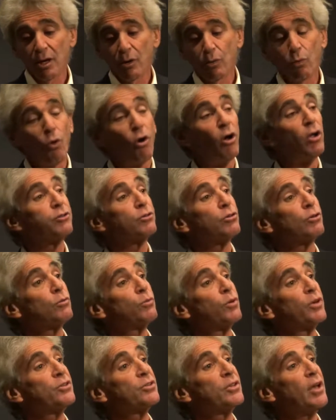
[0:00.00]
Walter
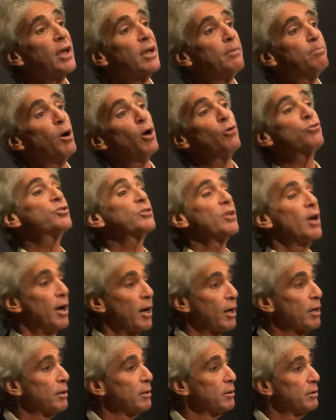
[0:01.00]
was a
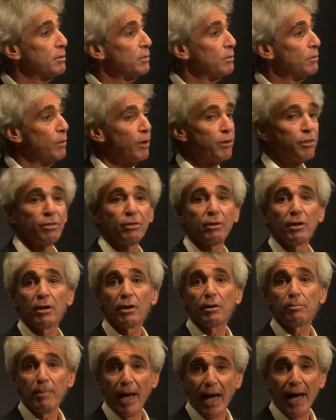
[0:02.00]
postdoc with
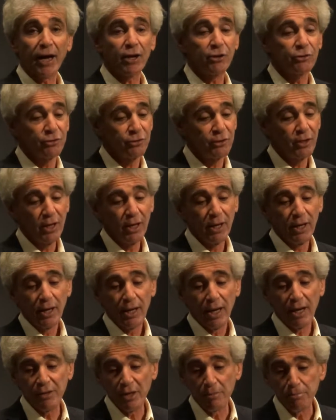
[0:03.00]
Max,
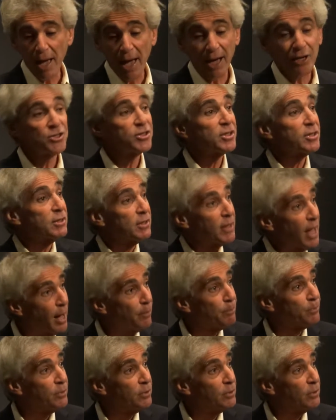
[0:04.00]
and then Max
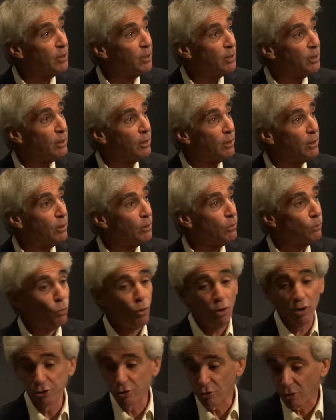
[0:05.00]
kept
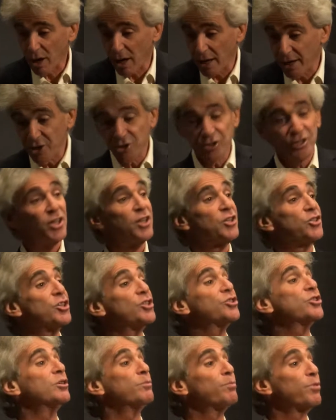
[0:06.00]
Walter on as an
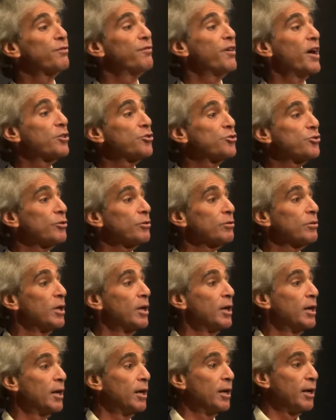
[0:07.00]
assistant professor
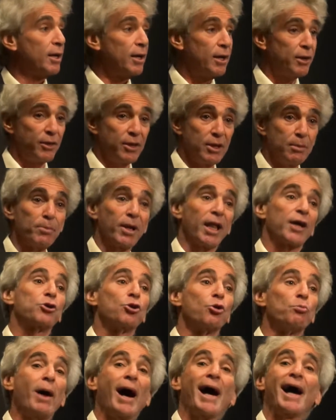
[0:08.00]
in the
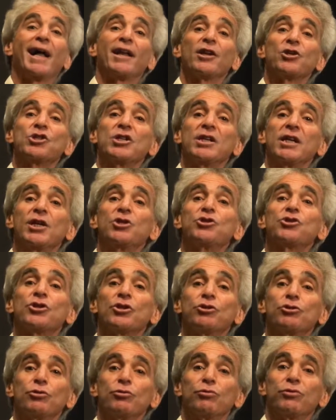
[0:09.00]
Molecular Biology
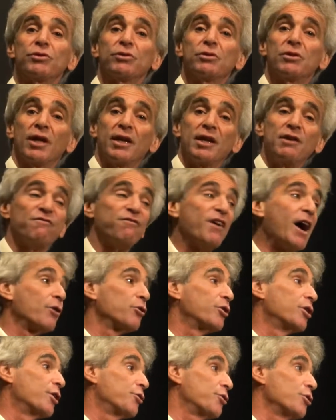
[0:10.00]
Institute that he
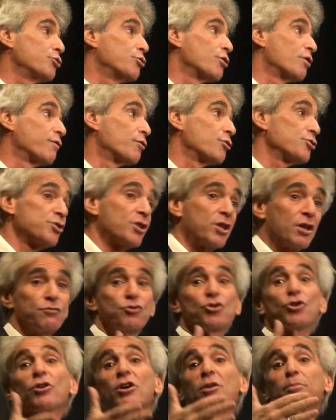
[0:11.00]
founded at the University of
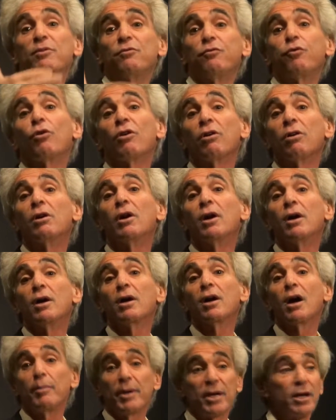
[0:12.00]
Zurich before
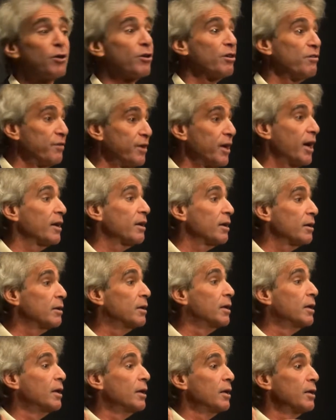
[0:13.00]
coming here to Vienna
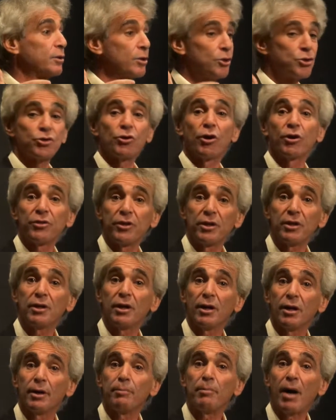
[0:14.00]
to start the
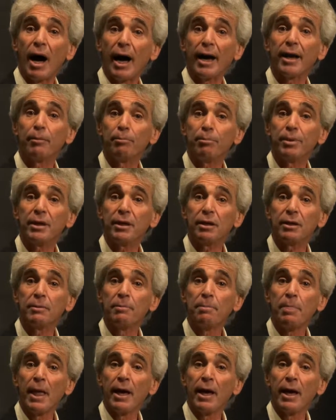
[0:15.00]
IMP.